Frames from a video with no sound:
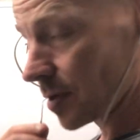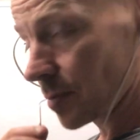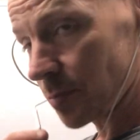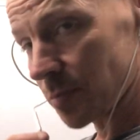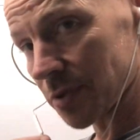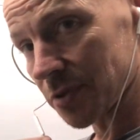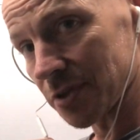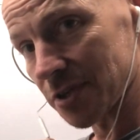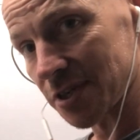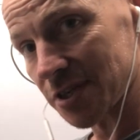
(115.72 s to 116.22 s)

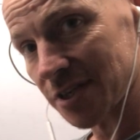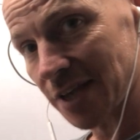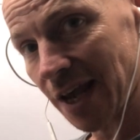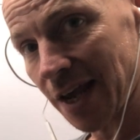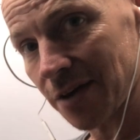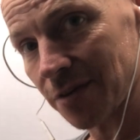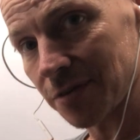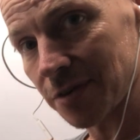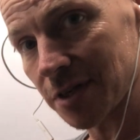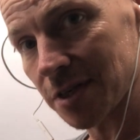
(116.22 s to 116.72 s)
but the
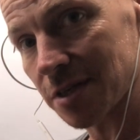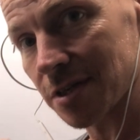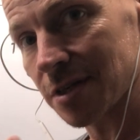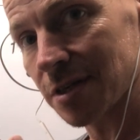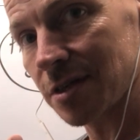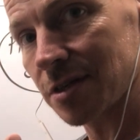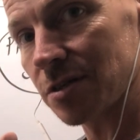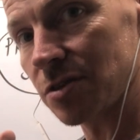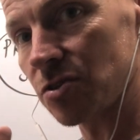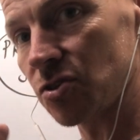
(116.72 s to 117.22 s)
sound is
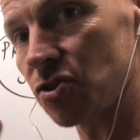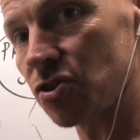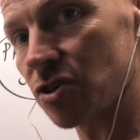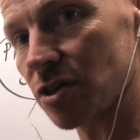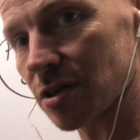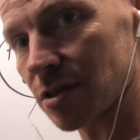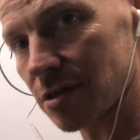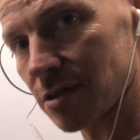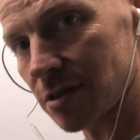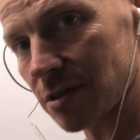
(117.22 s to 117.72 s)
j,
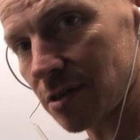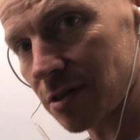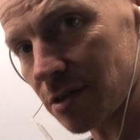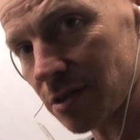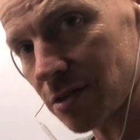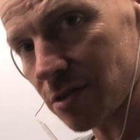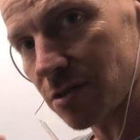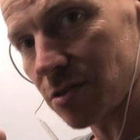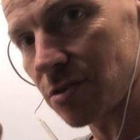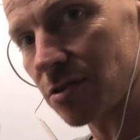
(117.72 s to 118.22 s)

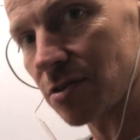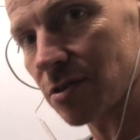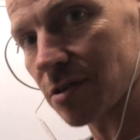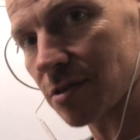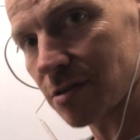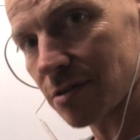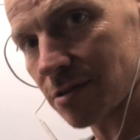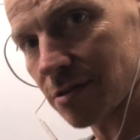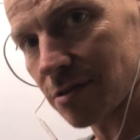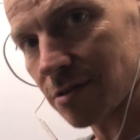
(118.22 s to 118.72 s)
j,
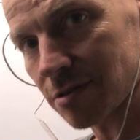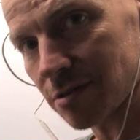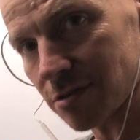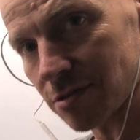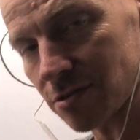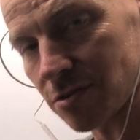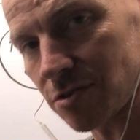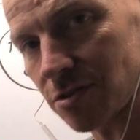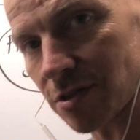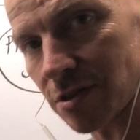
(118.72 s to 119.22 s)

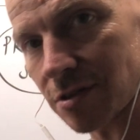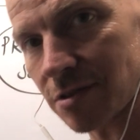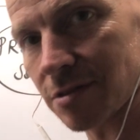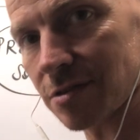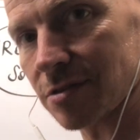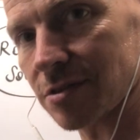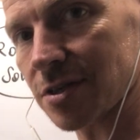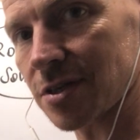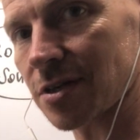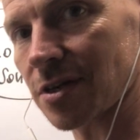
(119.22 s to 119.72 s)
j.
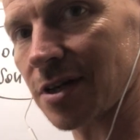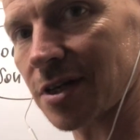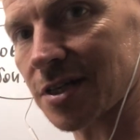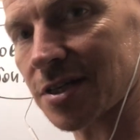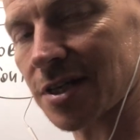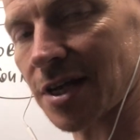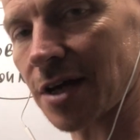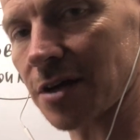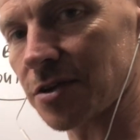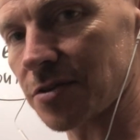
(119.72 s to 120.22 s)
This kind of
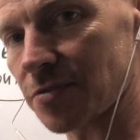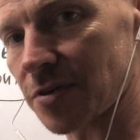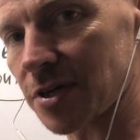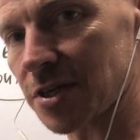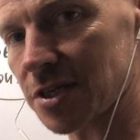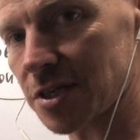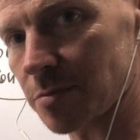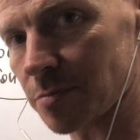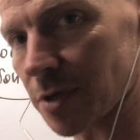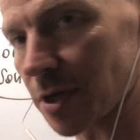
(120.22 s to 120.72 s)
sound is very
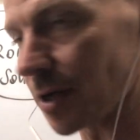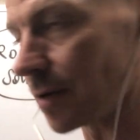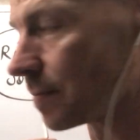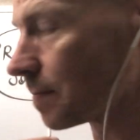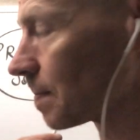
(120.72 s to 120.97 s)
similar.